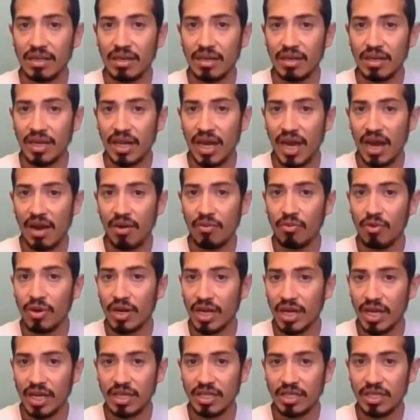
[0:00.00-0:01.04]
not want
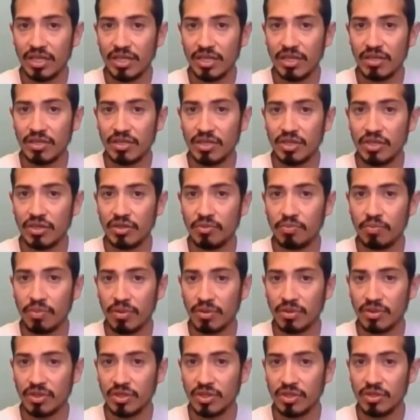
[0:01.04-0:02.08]
to continue to
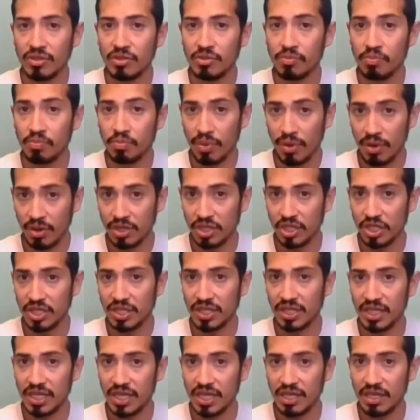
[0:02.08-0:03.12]
pursue
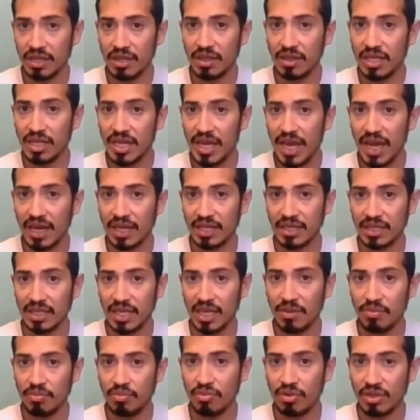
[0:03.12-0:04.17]
purchasing the
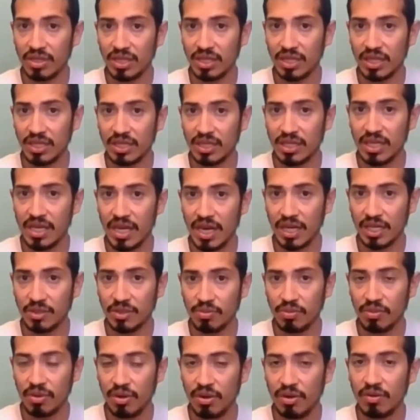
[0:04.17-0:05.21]
Xtep 160X
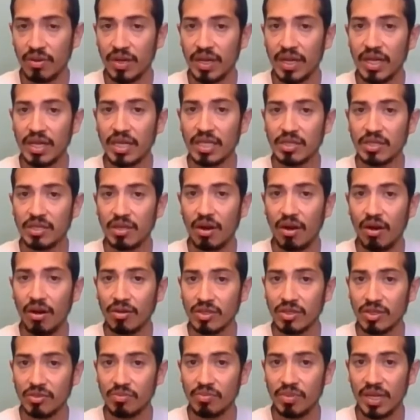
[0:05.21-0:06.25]
Pro is
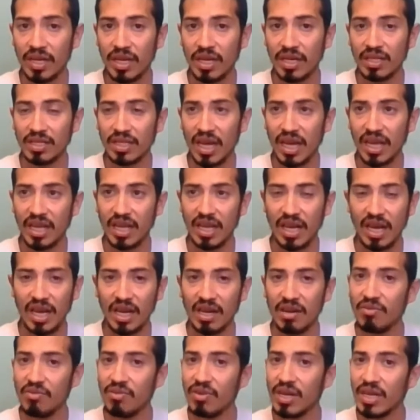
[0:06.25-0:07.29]
also because I kind
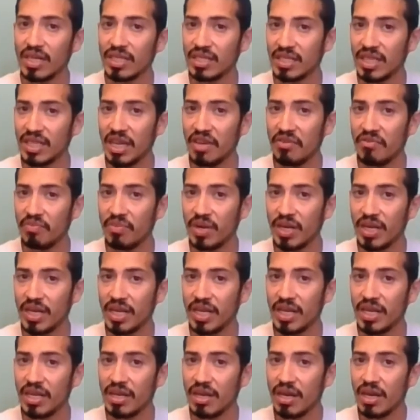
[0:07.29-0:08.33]
of want to save
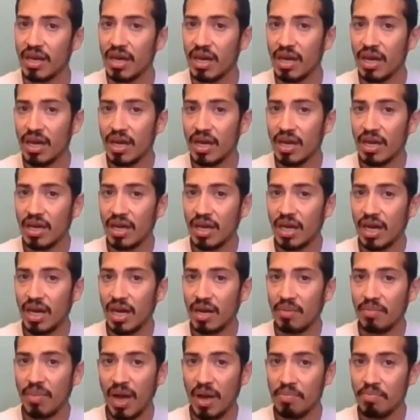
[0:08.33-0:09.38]
money.
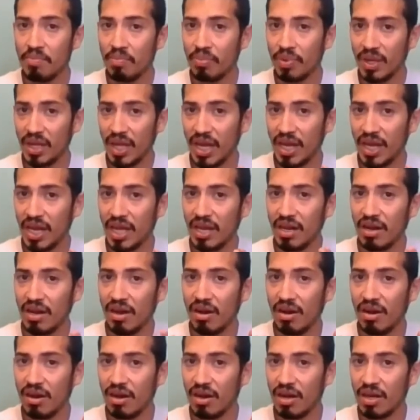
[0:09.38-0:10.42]
I'm planning
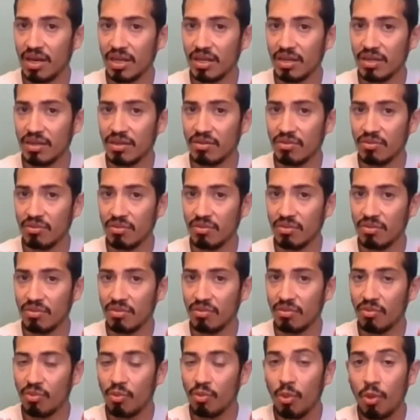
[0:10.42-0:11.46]
on
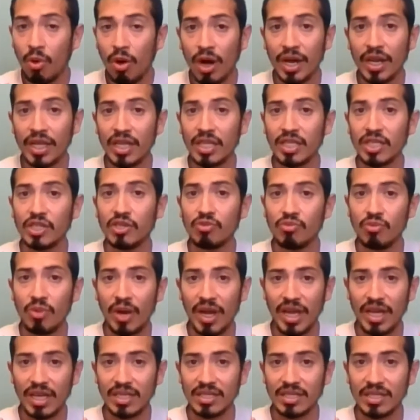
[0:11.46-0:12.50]
wanting to
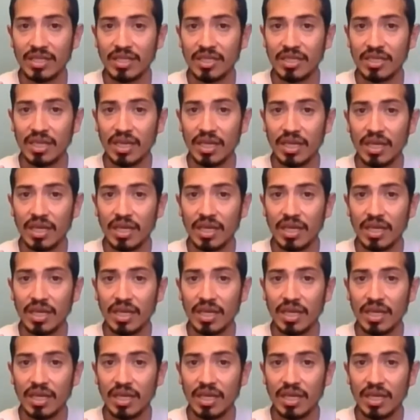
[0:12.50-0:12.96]
race